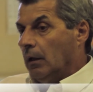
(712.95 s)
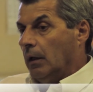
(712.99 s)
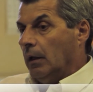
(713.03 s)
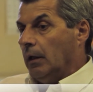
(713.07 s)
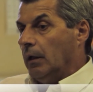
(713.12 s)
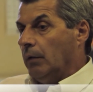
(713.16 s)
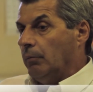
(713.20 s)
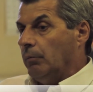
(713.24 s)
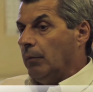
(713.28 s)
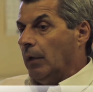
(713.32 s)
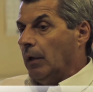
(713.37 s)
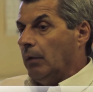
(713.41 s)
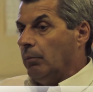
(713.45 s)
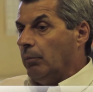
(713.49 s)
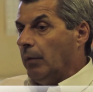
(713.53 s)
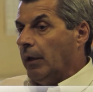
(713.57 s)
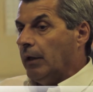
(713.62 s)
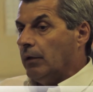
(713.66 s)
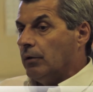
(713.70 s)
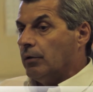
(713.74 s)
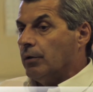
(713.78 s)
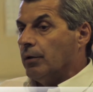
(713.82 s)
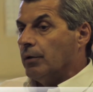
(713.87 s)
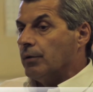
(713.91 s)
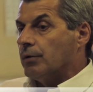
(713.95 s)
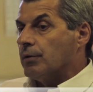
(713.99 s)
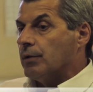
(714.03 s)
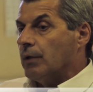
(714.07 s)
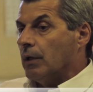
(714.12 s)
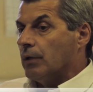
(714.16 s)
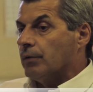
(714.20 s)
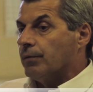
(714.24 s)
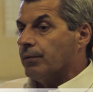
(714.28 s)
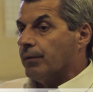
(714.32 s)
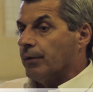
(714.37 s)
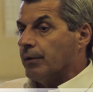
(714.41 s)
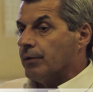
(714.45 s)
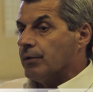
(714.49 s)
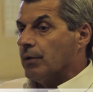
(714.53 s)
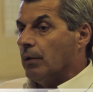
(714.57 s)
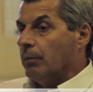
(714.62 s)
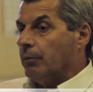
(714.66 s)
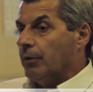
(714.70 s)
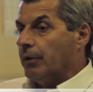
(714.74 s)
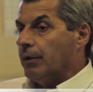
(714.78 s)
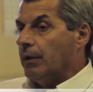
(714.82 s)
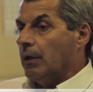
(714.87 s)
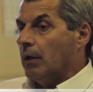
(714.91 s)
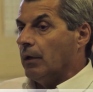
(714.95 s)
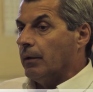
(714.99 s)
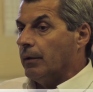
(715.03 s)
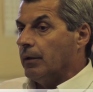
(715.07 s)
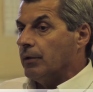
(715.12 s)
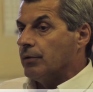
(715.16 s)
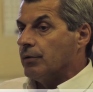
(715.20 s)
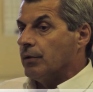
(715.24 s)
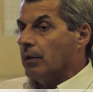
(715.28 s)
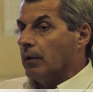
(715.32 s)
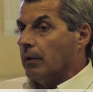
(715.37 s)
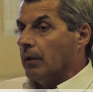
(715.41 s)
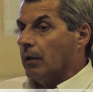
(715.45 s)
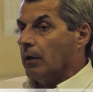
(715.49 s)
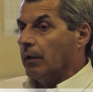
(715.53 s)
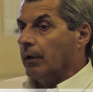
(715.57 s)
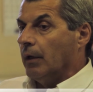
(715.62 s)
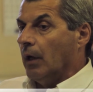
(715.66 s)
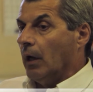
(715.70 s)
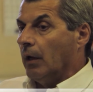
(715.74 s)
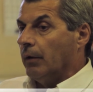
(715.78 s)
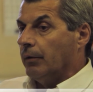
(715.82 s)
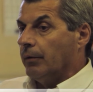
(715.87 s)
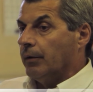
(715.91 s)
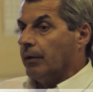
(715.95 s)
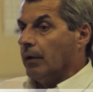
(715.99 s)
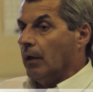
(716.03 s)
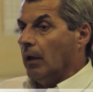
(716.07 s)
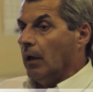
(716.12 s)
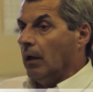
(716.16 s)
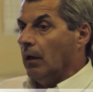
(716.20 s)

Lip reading: it made good sense for some of the areas that are not